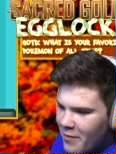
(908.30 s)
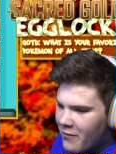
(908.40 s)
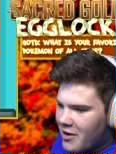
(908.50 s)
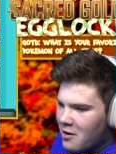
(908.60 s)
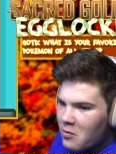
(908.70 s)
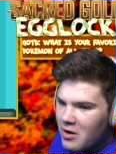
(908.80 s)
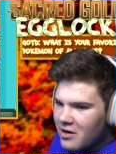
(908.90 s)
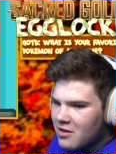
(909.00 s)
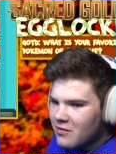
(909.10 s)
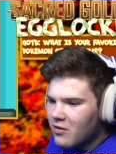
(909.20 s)
Provided one
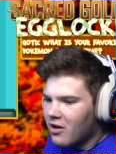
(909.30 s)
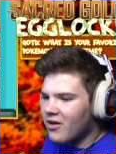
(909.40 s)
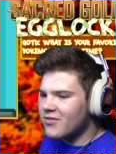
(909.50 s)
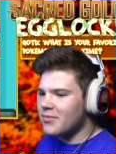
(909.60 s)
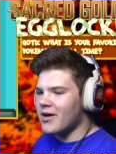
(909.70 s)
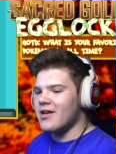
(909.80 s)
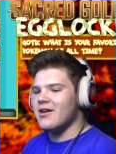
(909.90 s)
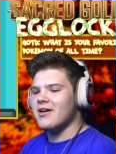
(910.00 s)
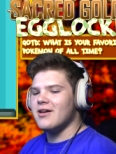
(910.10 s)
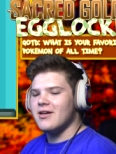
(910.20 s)
is evolved, but...
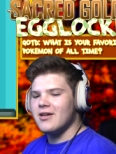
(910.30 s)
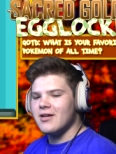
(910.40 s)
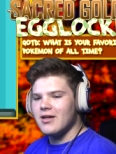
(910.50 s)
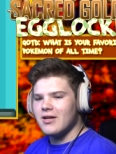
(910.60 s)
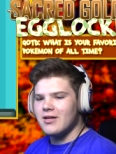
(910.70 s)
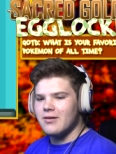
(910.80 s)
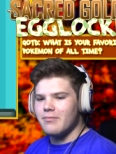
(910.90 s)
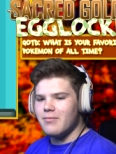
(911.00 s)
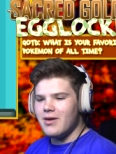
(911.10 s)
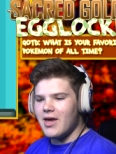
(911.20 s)

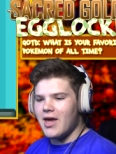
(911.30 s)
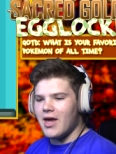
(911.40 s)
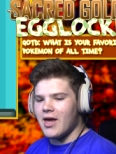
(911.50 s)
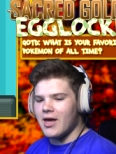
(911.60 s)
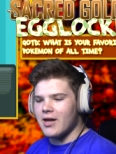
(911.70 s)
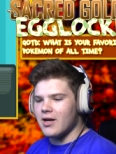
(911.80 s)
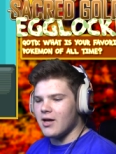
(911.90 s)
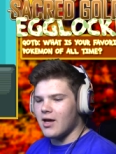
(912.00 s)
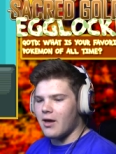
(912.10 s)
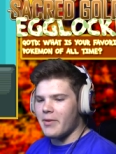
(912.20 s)
Man!
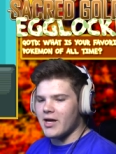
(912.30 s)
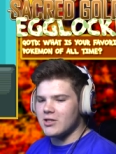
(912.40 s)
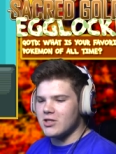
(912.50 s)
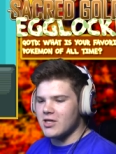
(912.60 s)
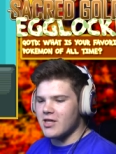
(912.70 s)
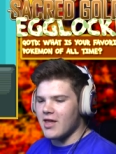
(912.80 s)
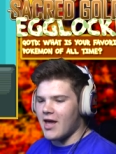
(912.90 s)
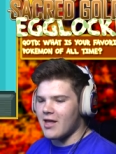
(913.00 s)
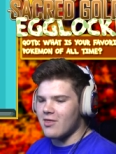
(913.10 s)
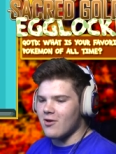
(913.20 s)
I'm actually
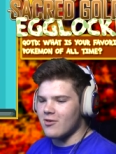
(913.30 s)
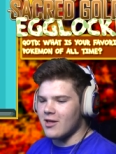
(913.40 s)
sad, though,